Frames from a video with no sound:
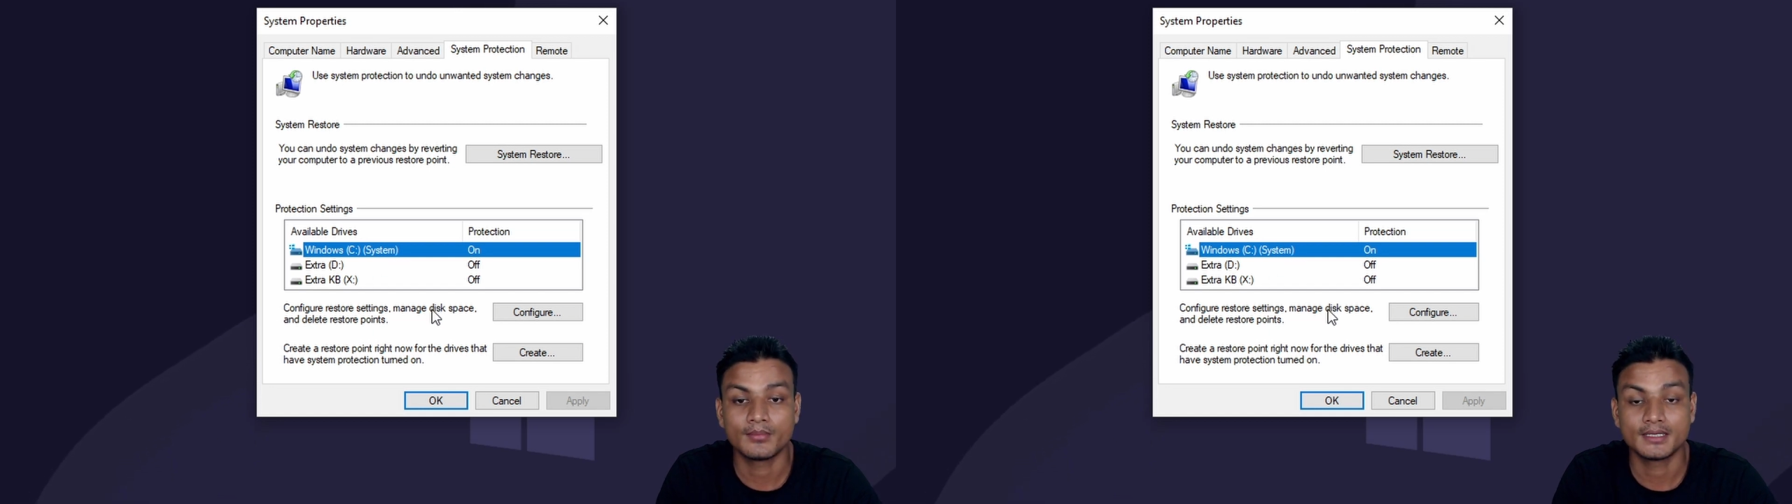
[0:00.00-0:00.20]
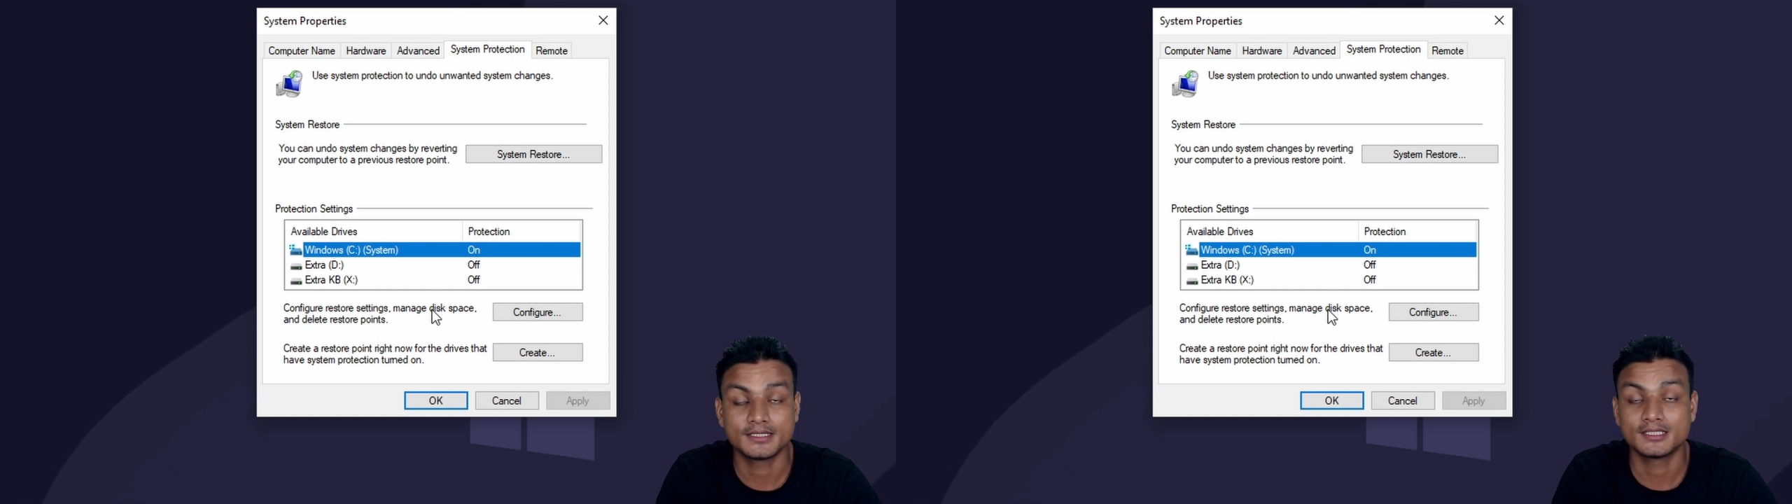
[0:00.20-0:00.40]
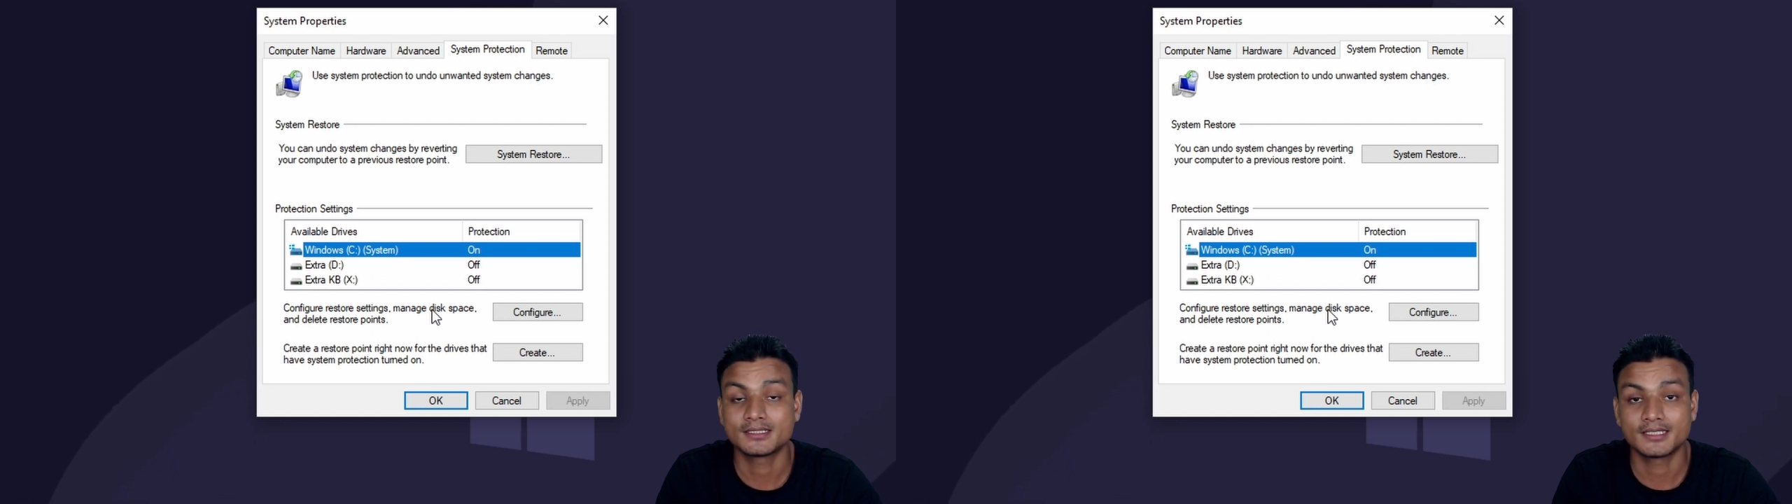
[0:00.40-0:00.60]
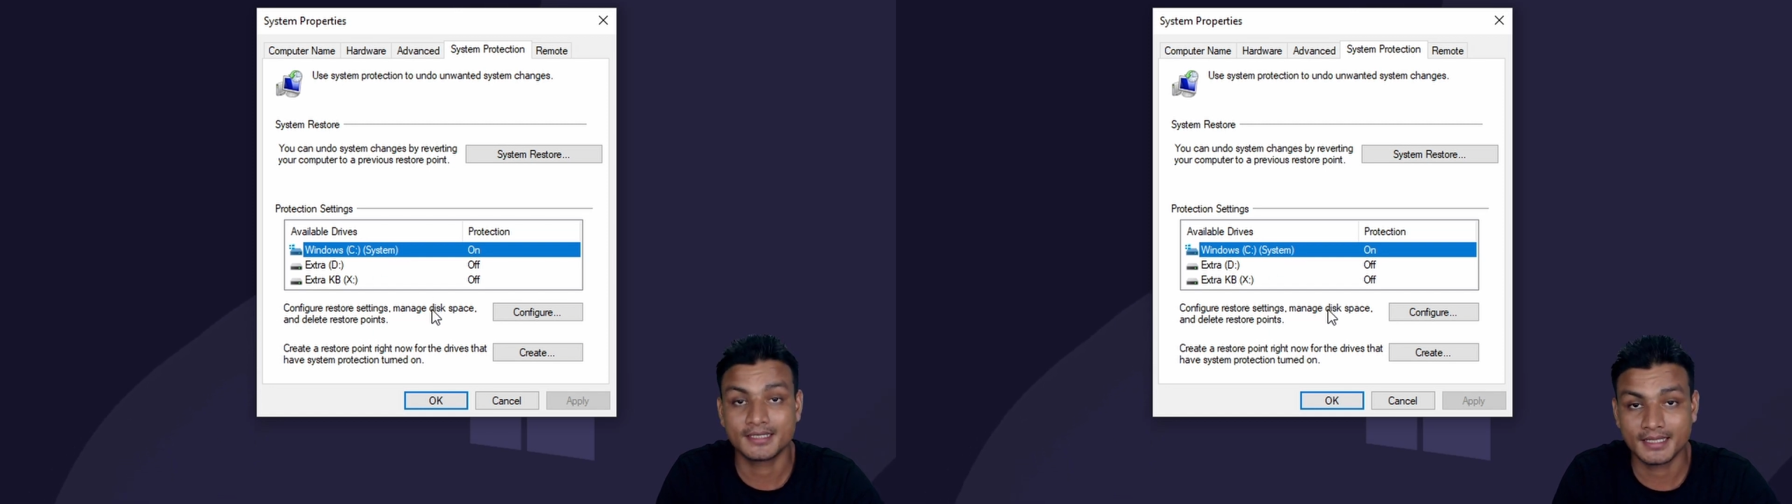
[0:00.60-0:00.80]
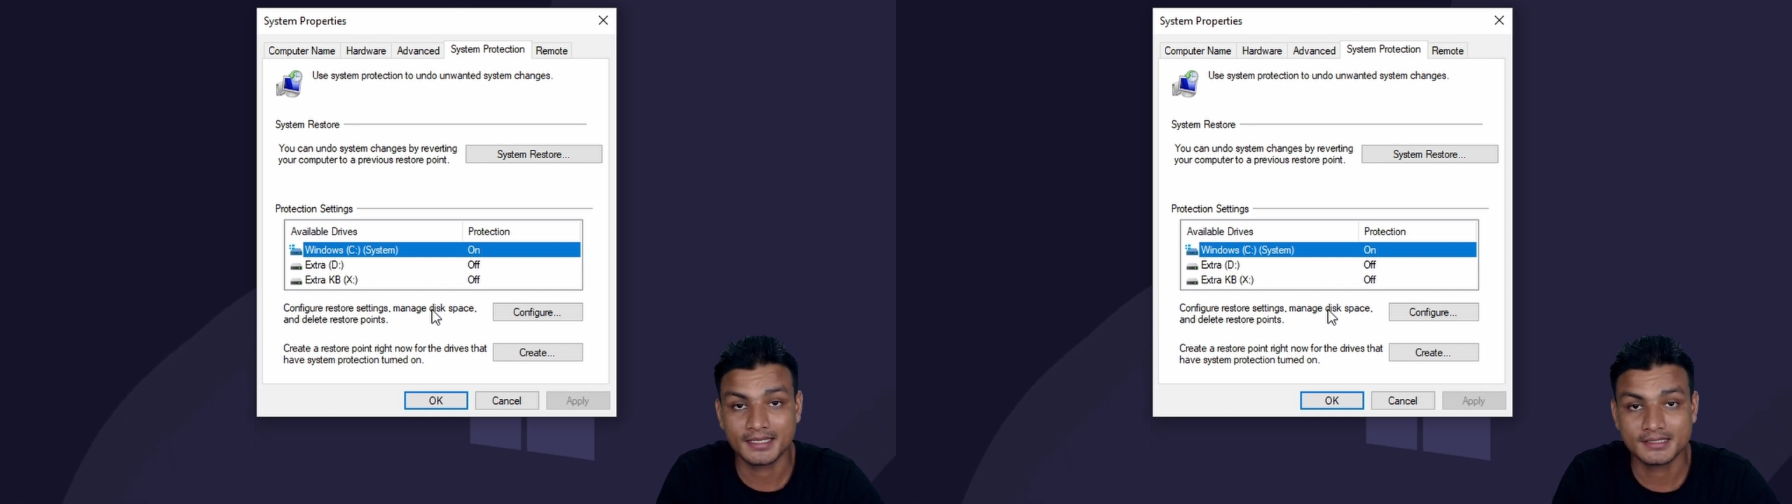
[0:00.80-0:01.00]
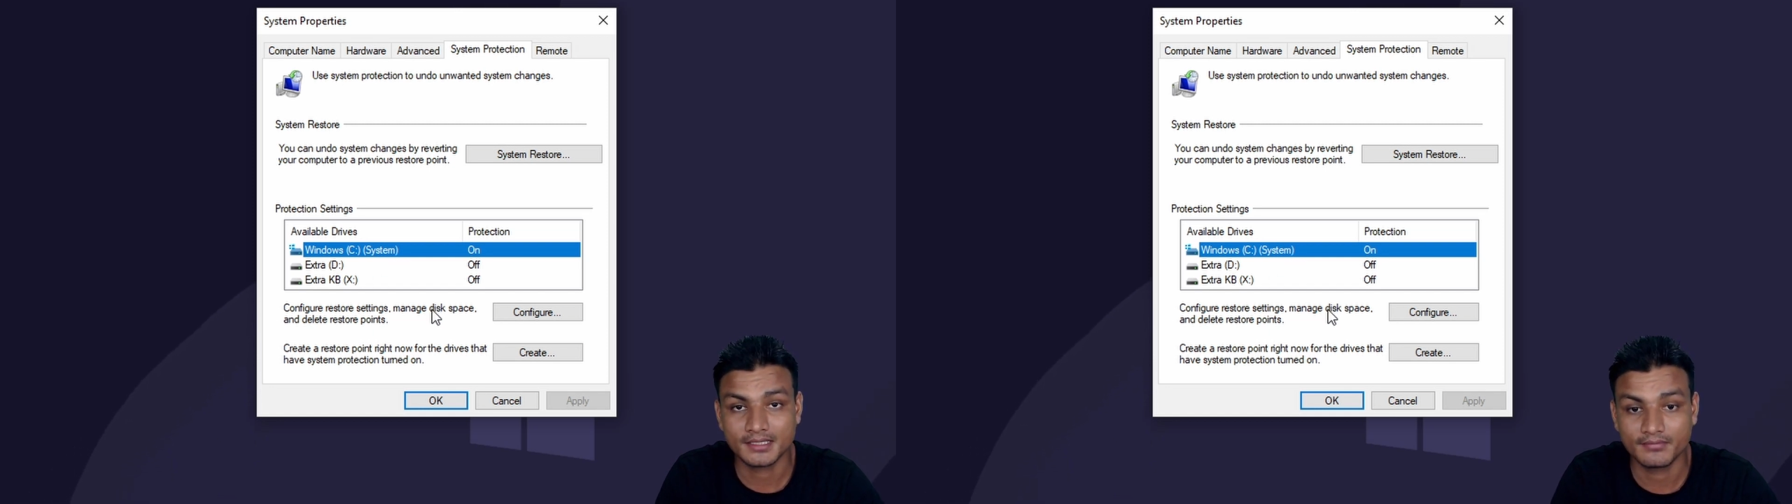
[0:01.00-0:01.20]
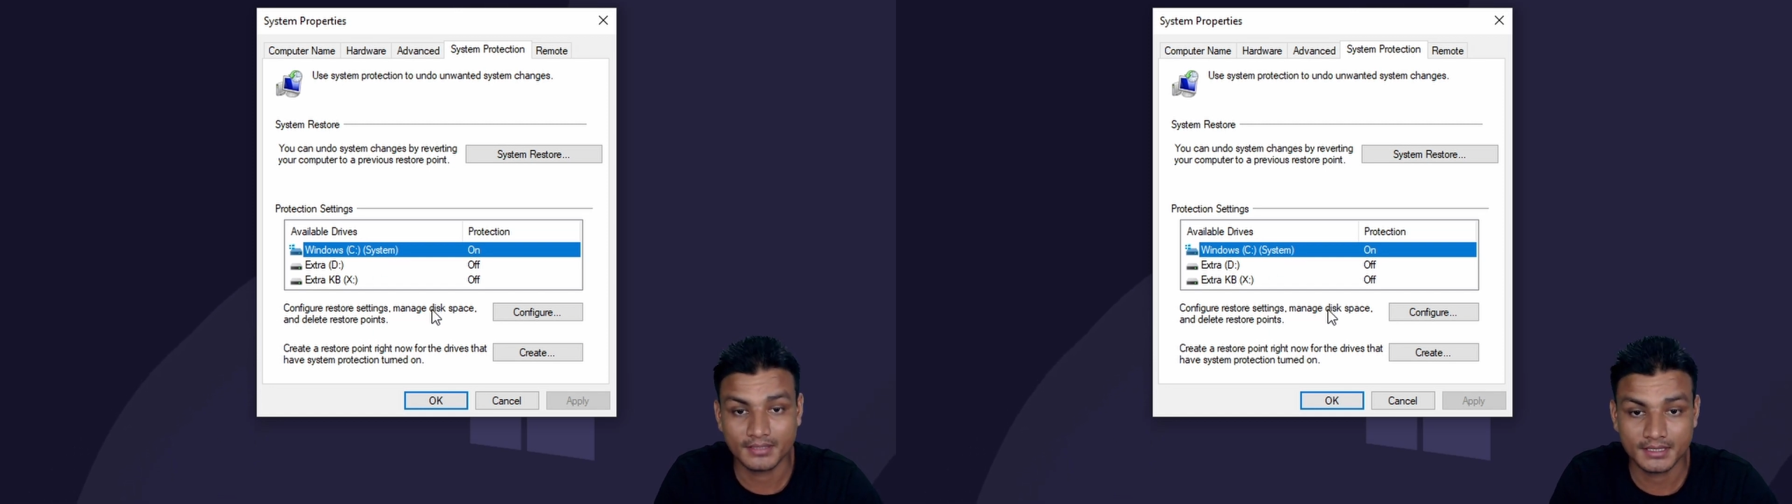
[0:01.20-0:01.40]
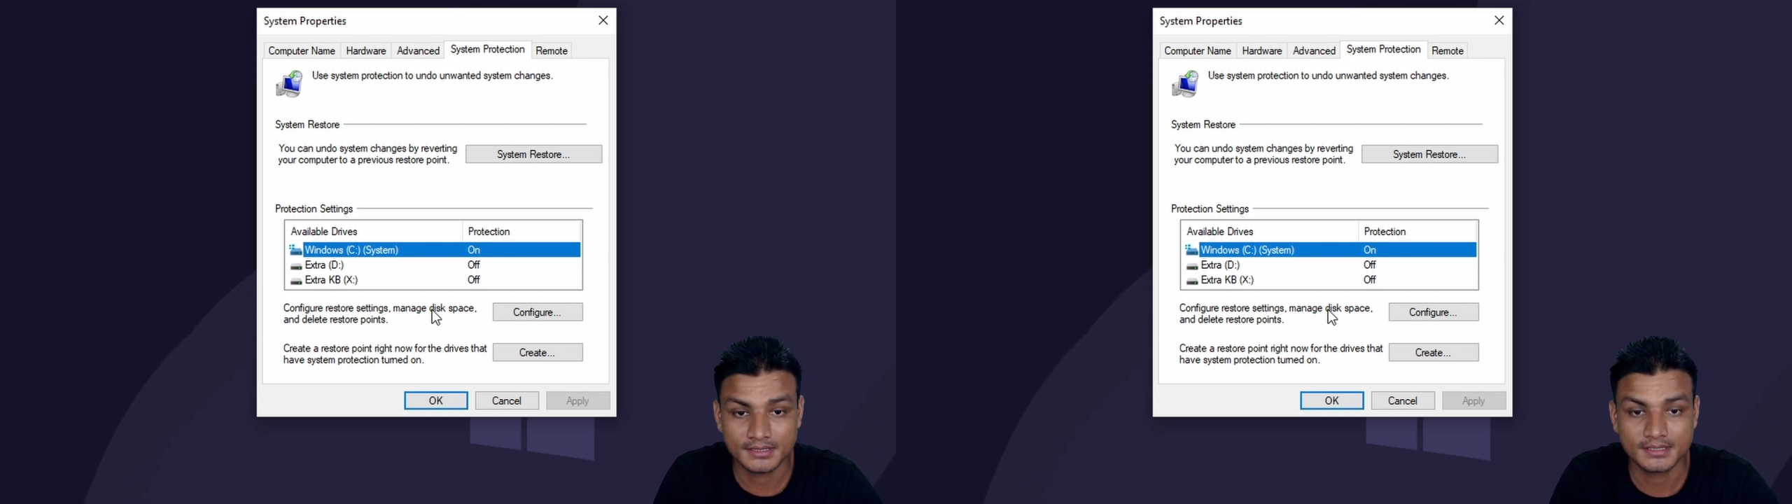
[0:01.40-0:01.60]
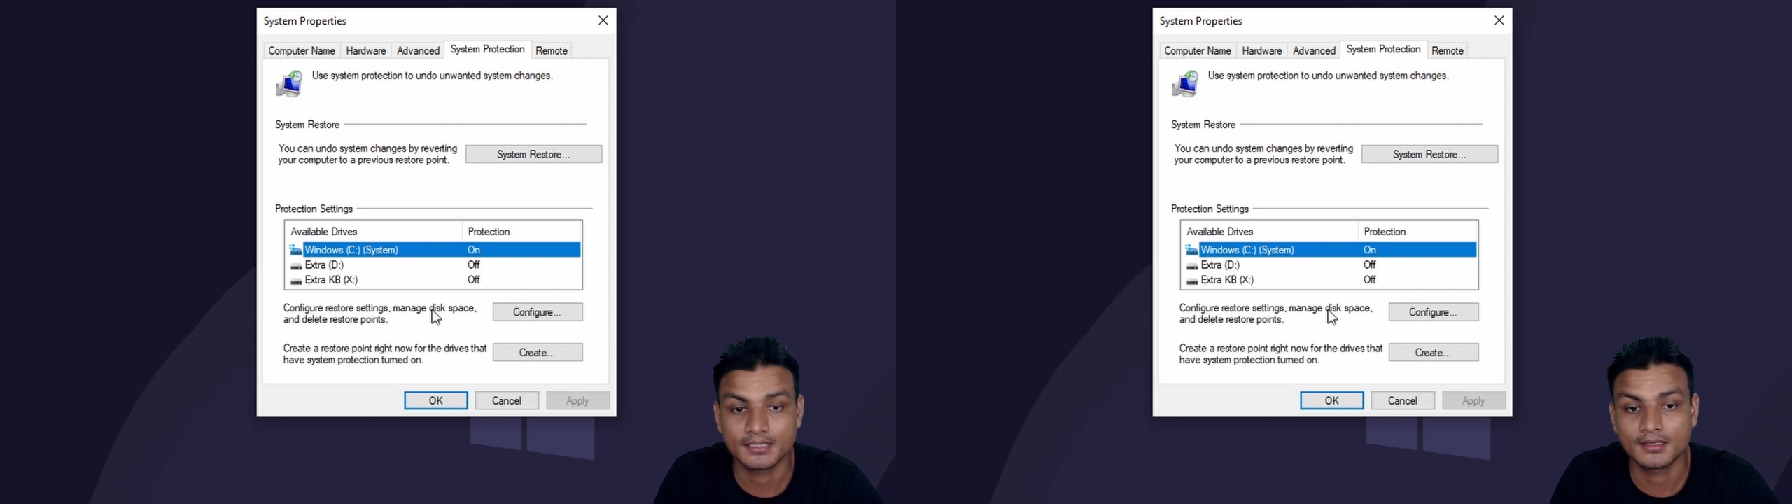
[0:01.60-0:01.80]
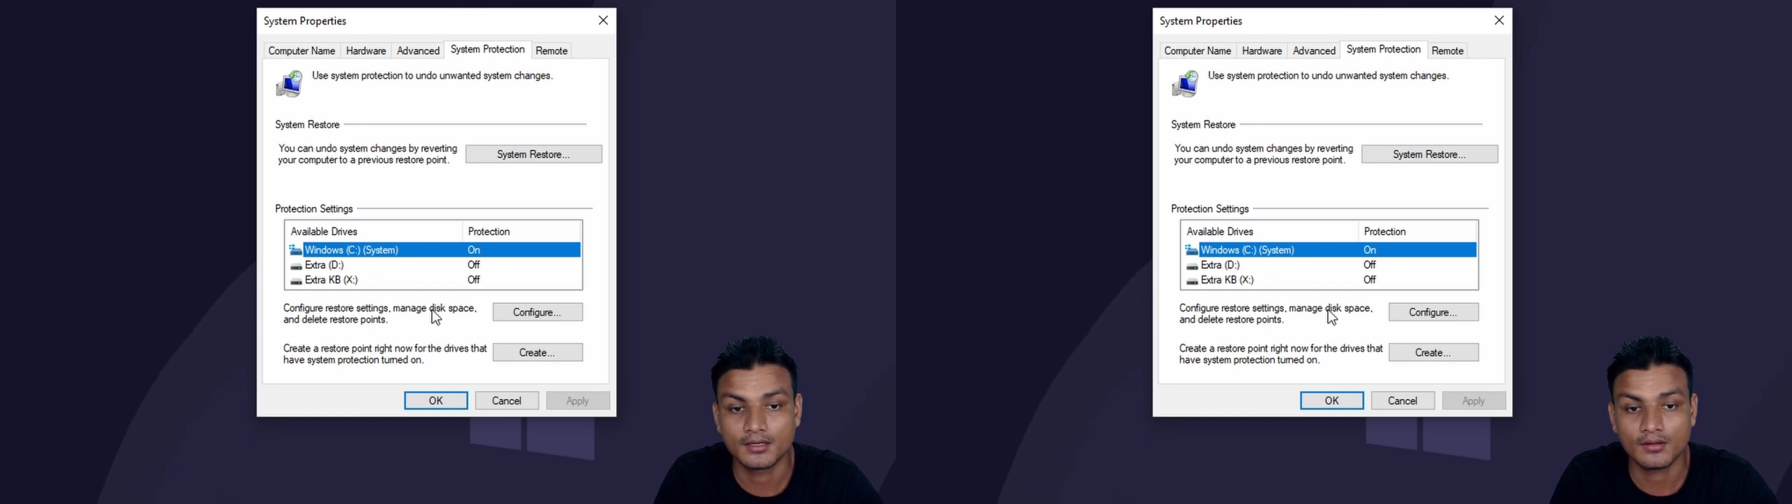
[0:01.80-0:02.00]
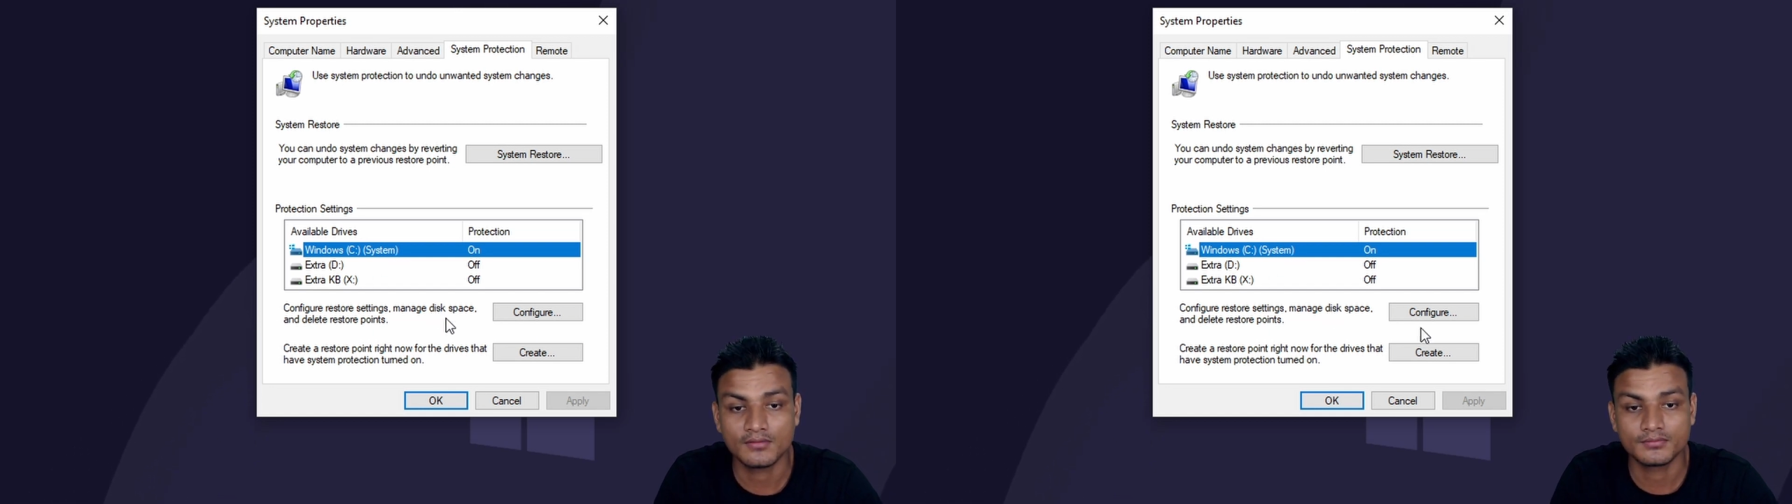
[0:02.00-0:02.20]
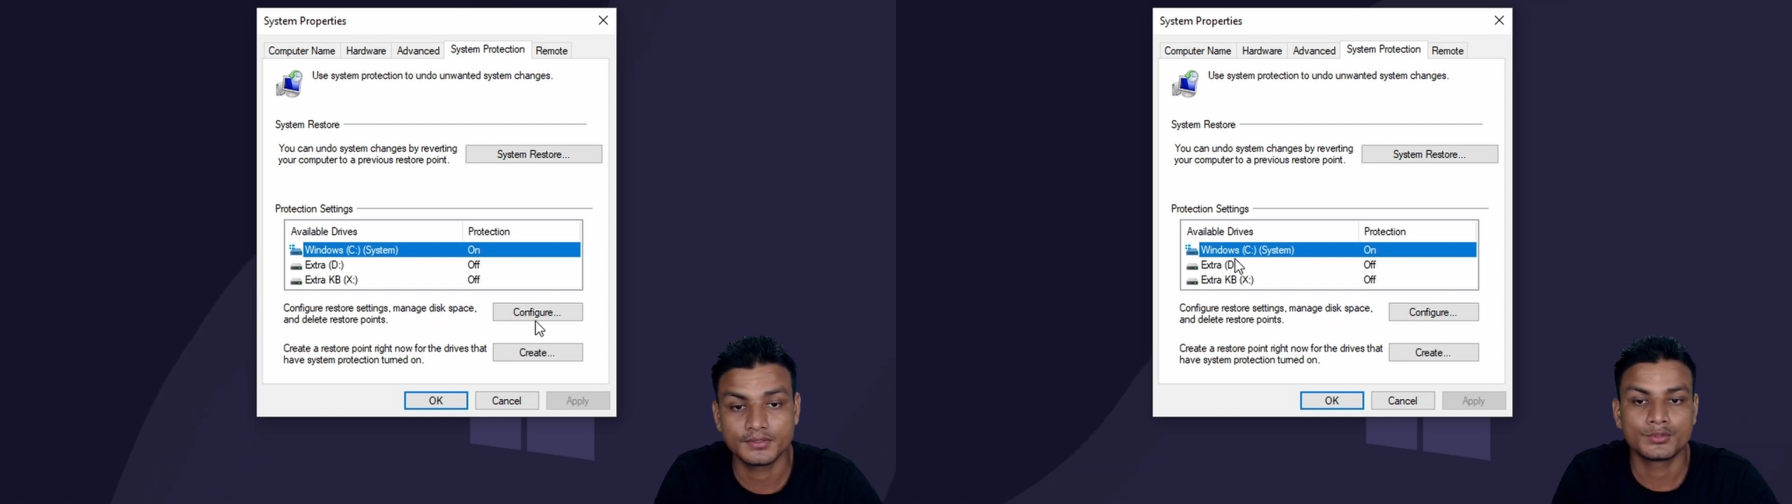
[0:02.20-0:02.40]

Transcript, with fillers: but just in case if it is turned off